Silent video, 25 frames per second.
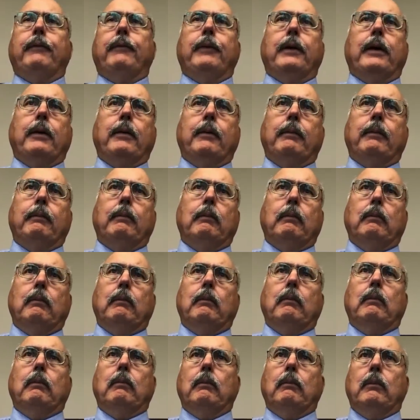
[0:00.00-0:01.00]
uh,
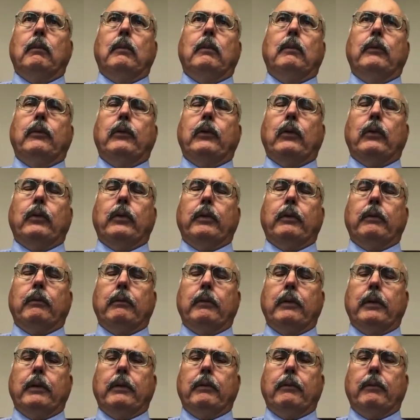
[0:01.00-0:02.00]
so the,
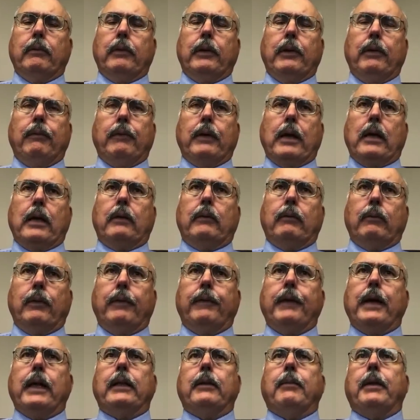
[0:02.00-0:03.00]
the you've got we've
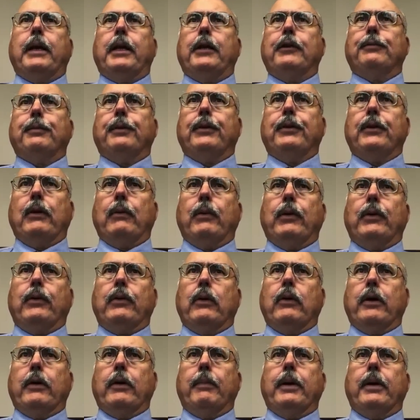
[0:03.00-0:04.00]
got the management team we
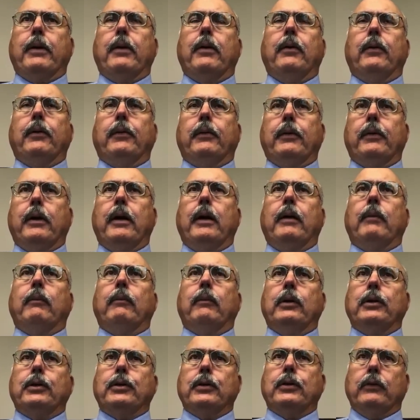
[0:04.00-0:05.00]
talk about all the time,
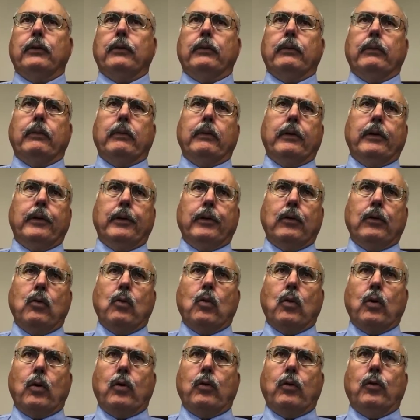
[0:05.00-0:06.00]
which is a
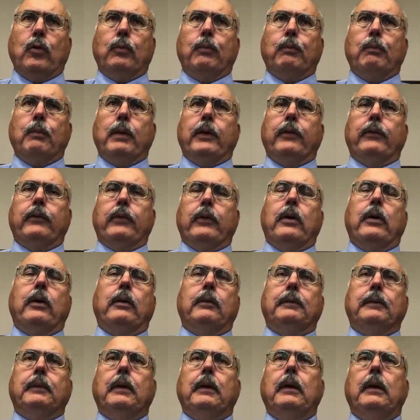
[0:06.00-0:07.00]
core group,
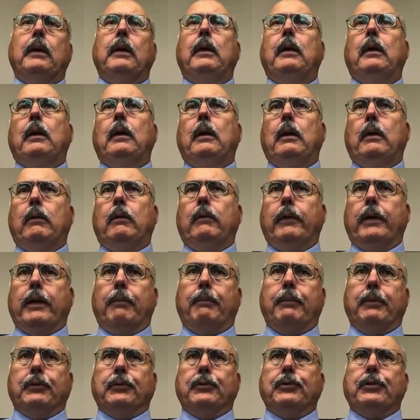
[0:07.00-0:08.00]
myself. We've
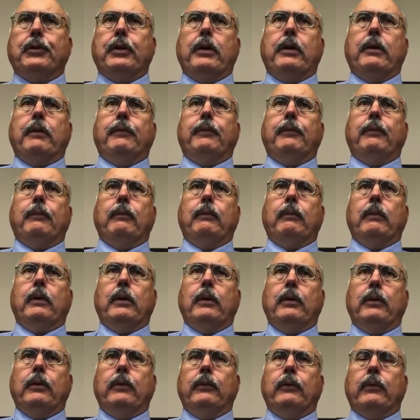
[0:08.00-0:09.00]
got Bill Sheriff,
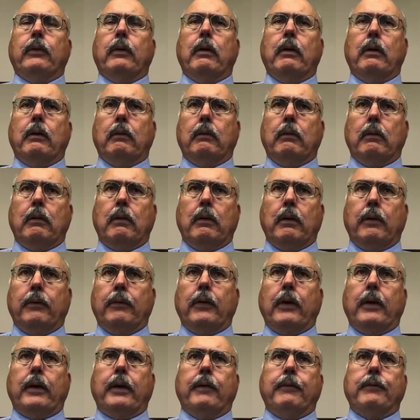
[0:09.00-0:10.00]
who's our, our
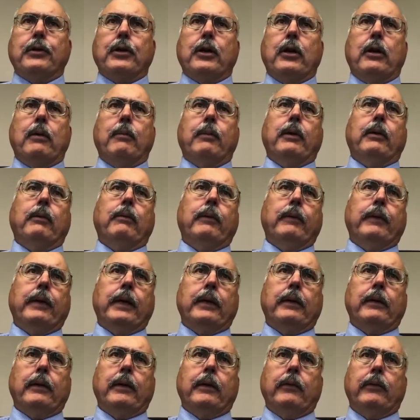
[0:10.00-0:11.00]
executive chairman, and we've
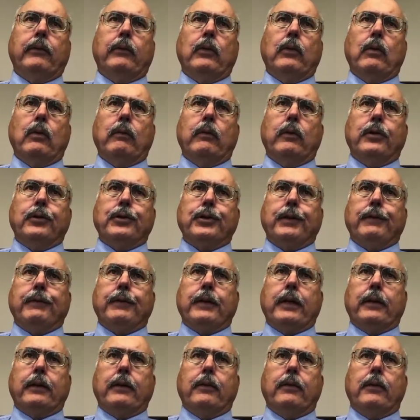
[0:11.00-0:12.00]
got Dennis Stover, our chief
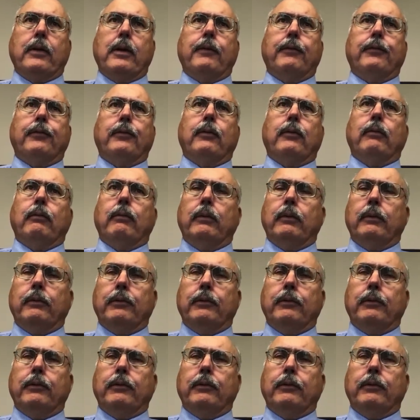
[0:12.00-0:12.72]
technical officer, with a